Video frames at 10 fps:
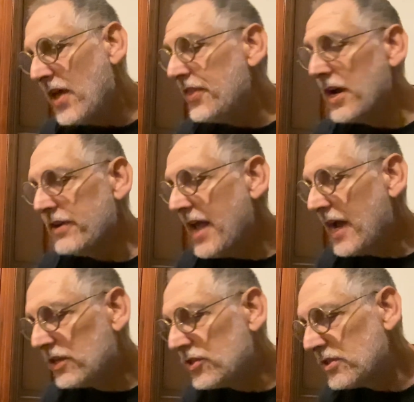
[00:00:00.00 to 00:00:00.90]
Their
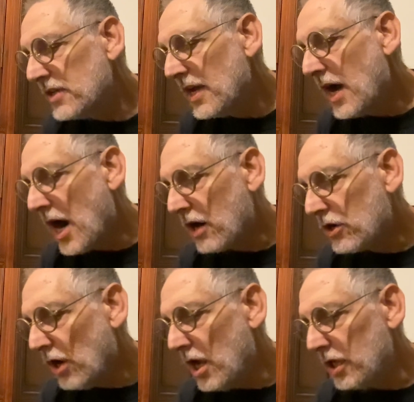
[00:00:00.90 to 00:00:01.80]
necks are
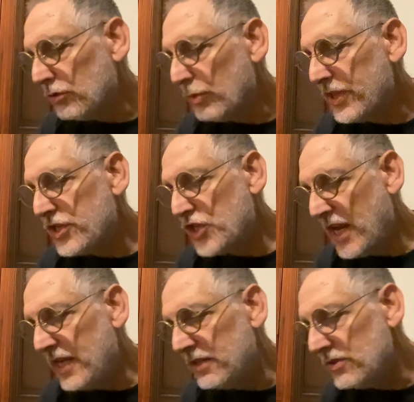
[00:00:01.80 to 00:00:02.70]
galled with
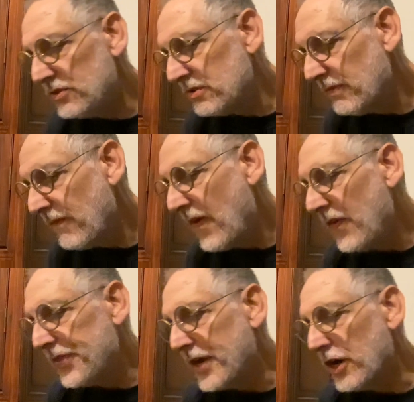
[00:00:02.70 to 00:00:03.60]
chains.
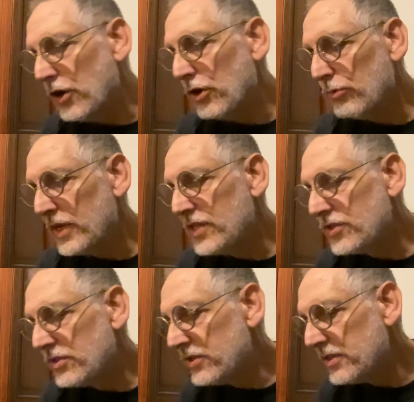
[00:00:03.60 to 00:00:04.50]
Their
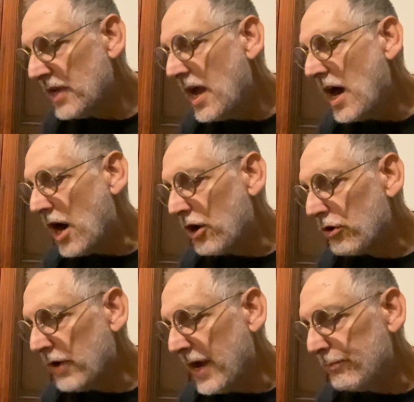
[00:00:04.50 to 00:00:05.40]
wrists are
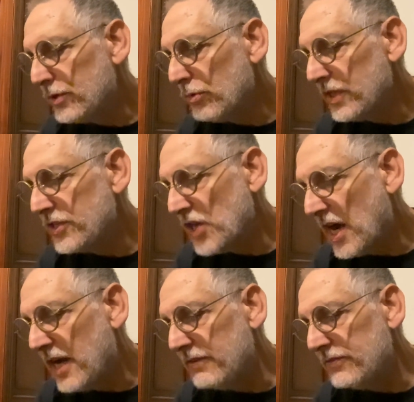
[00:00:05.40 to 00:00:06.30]
cramped with
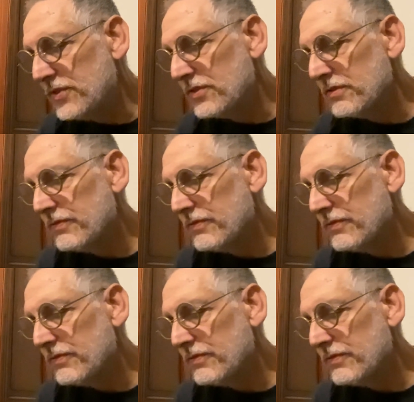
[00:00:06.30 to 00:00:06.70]
gyves.